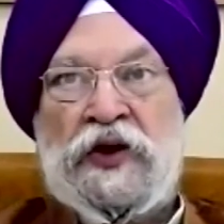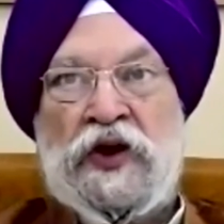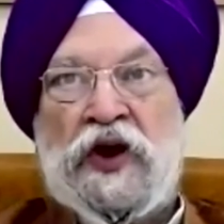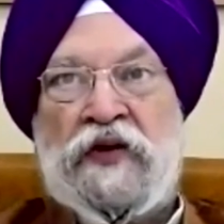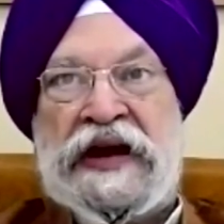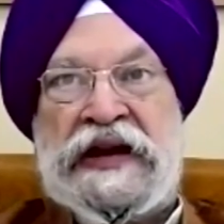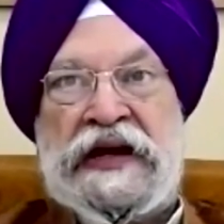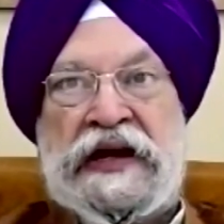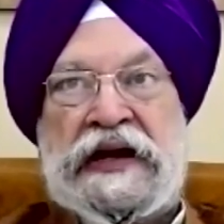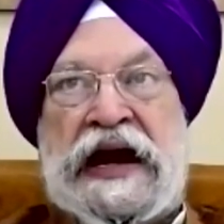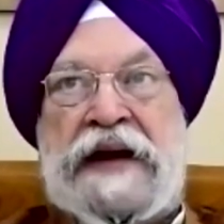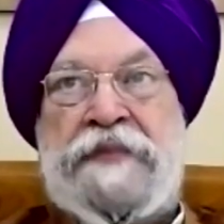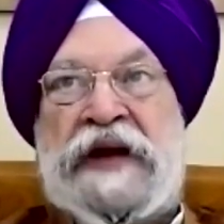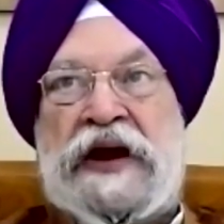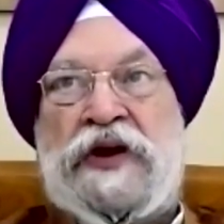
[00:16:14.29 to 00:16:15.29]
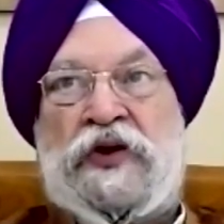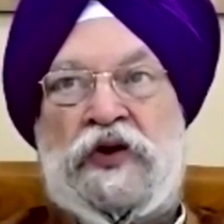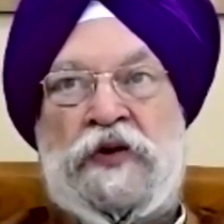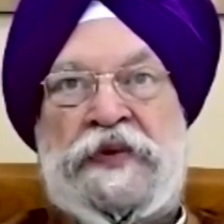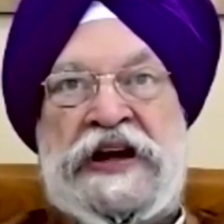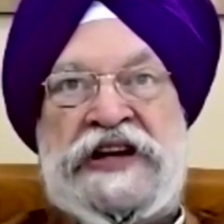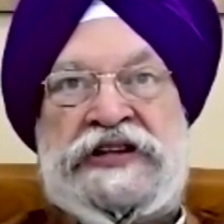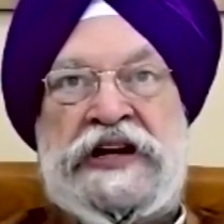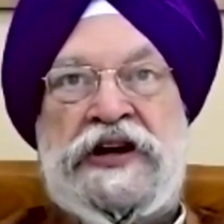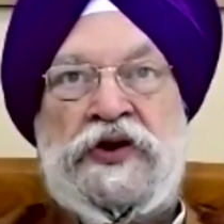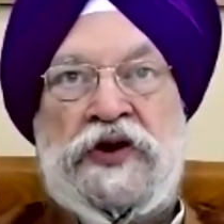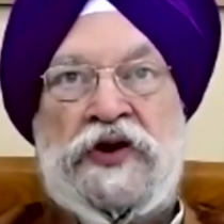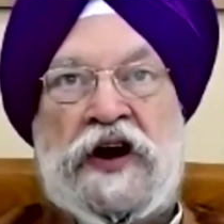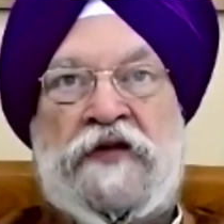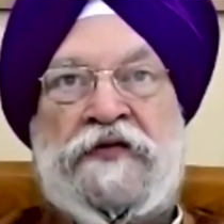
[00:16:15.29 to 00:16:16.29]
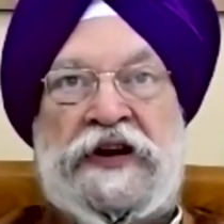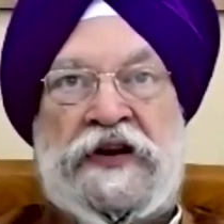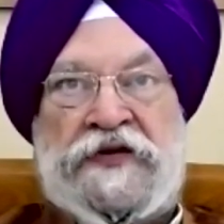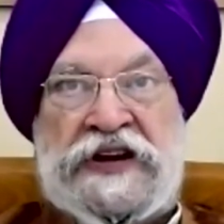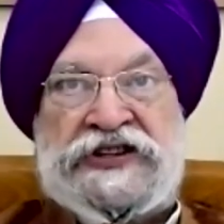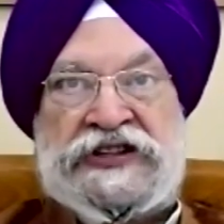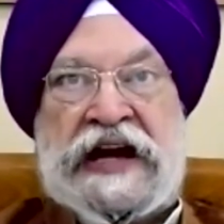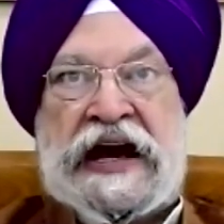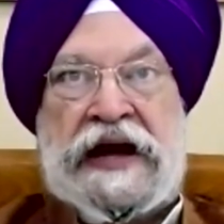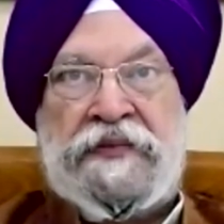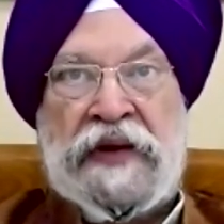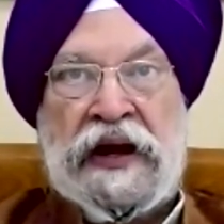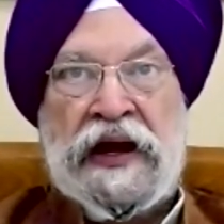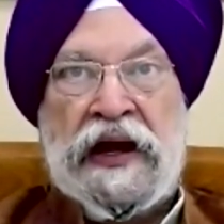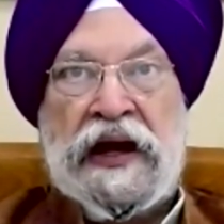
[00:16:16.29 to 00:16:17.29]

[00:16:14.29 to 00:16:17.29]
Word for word: You know, when the clampdown took place in New York for the first time,